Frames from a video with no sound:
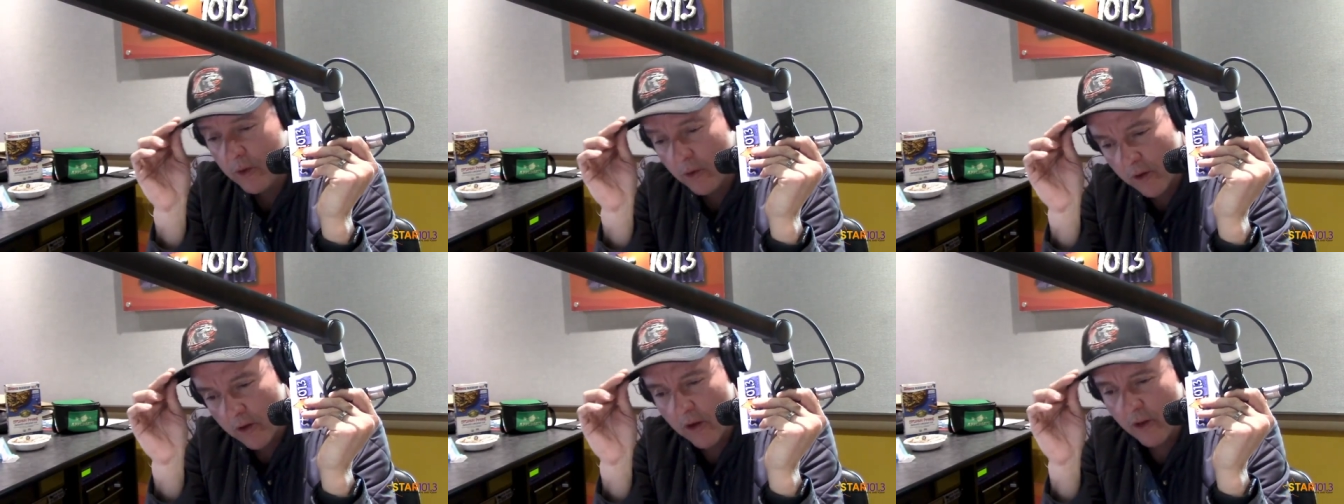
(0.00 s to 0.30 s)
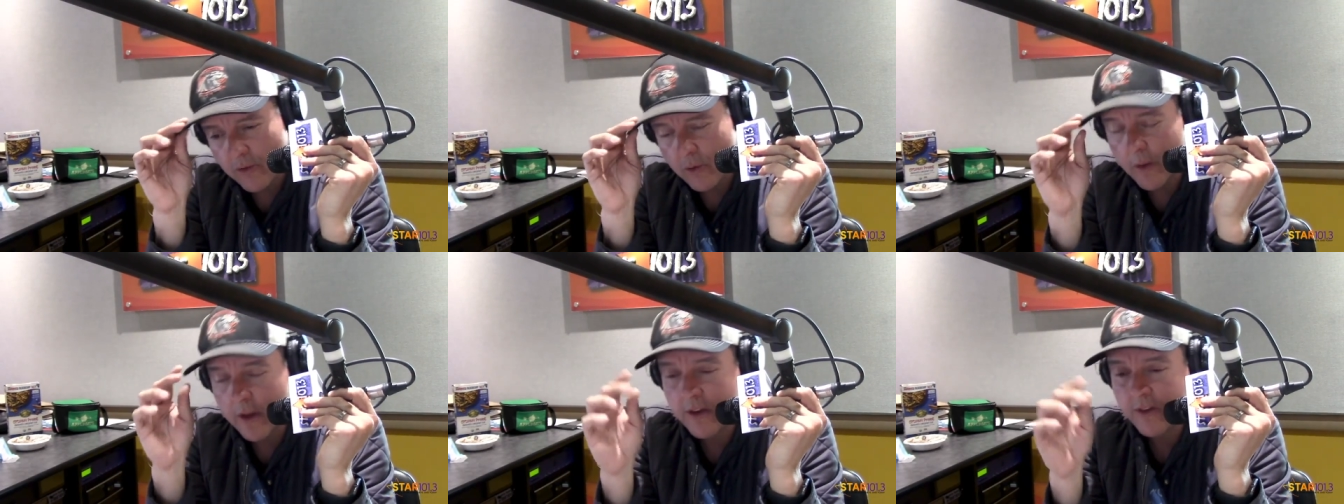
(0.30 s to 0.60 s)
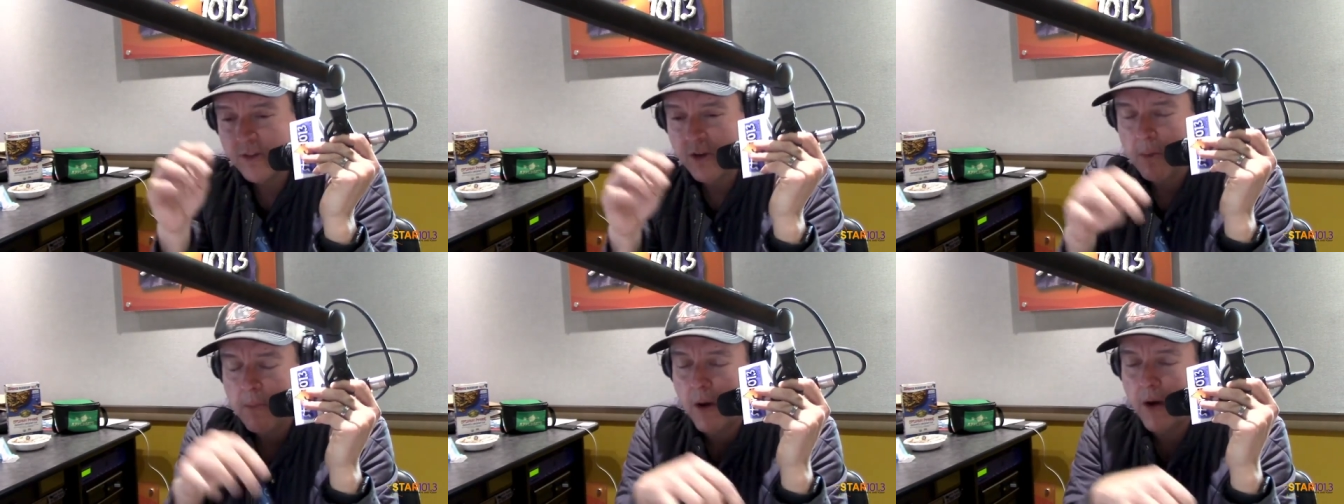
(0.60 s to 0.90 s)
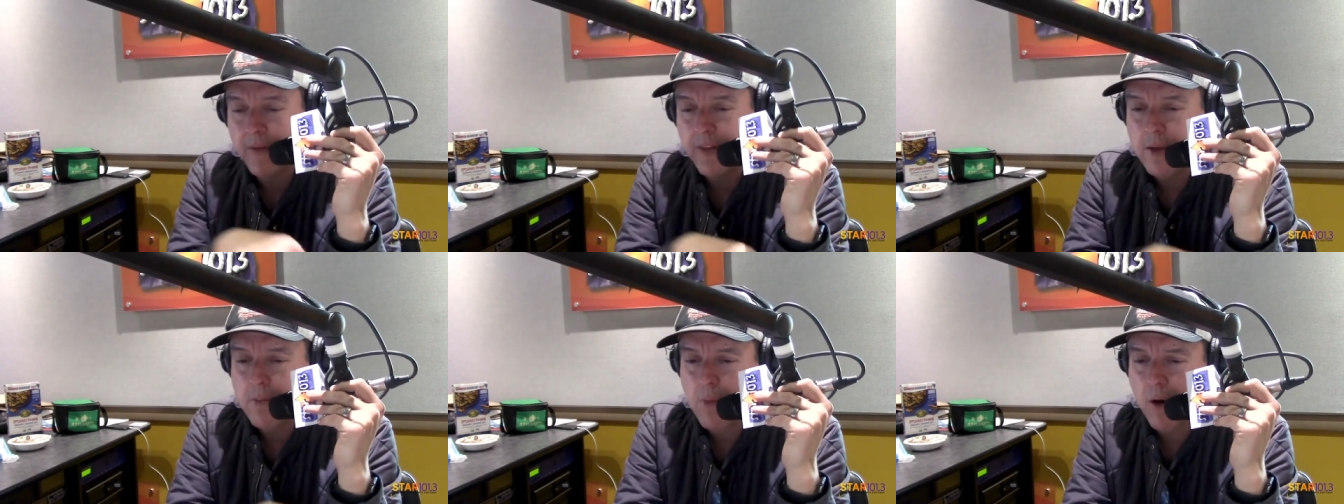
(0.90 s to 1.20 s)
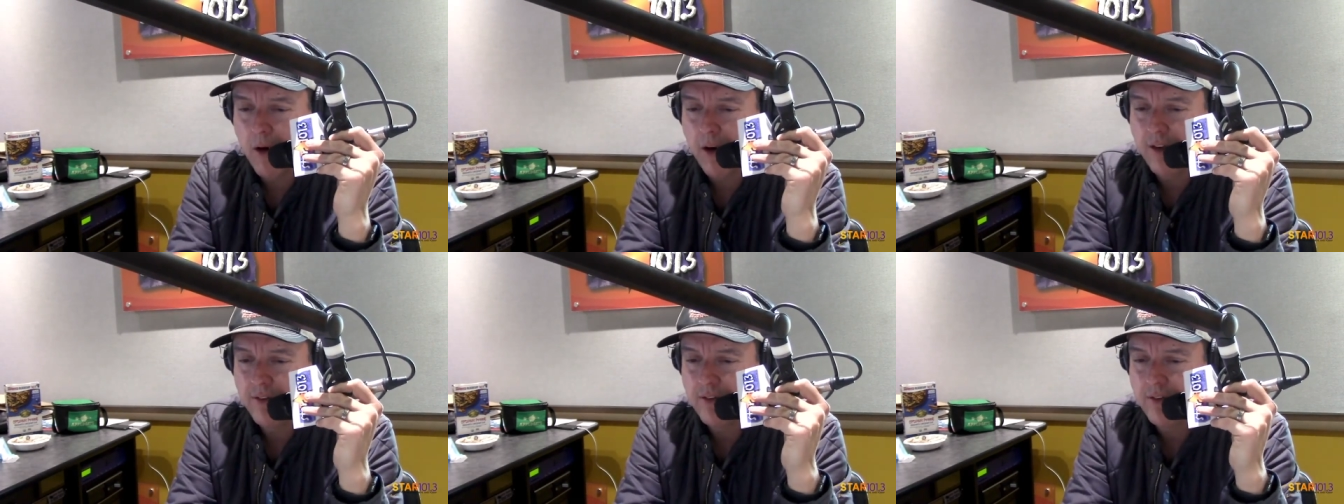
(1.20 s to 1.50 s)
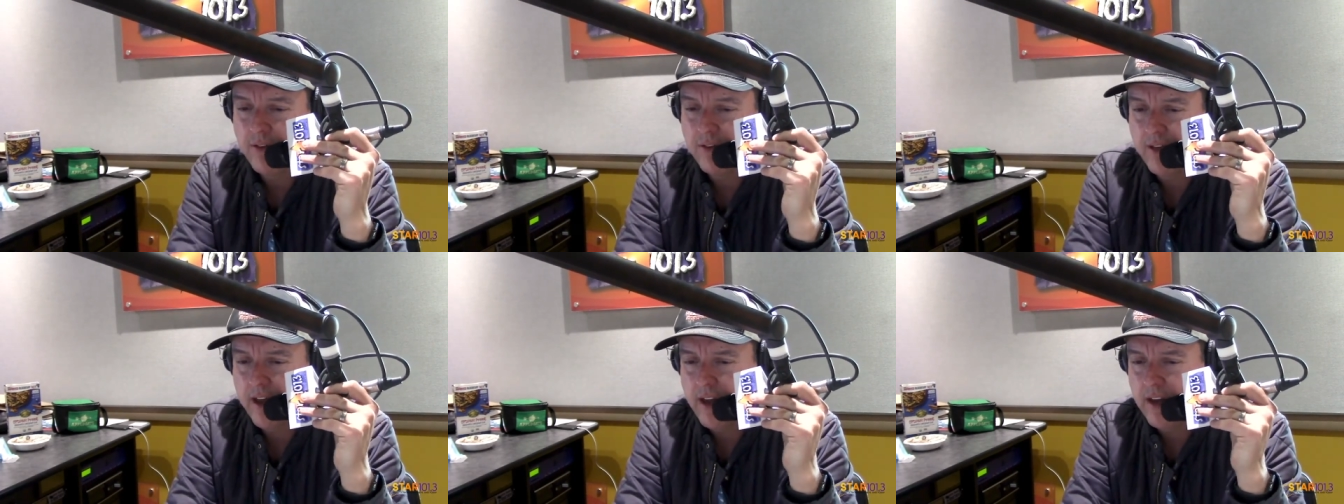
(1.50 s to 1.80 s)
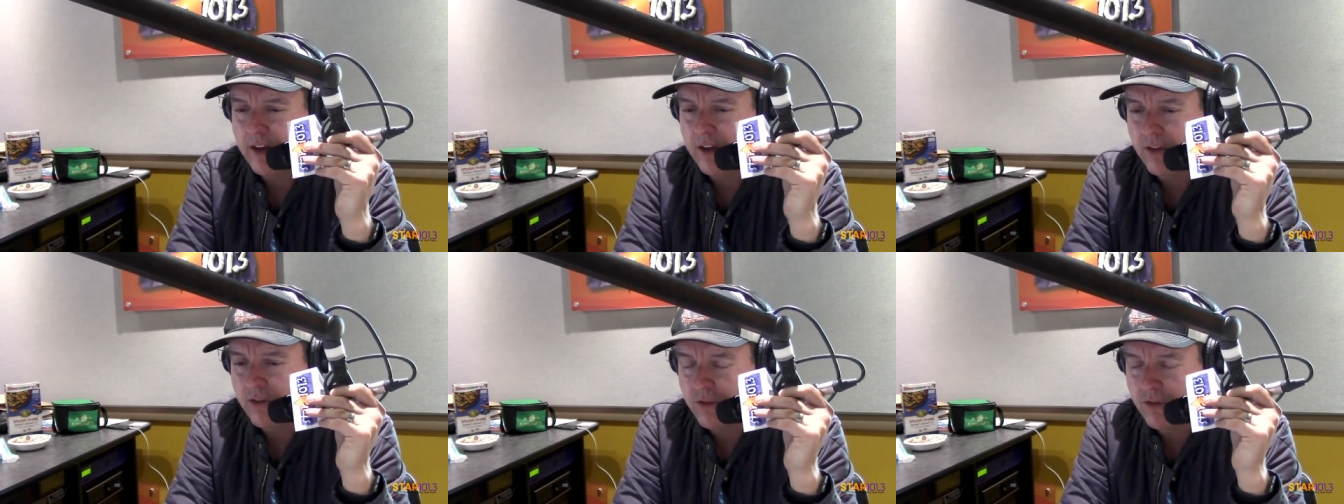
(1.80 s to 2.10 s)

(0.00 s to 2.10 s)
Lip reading: You can also hit us up on the Marcus and Sandy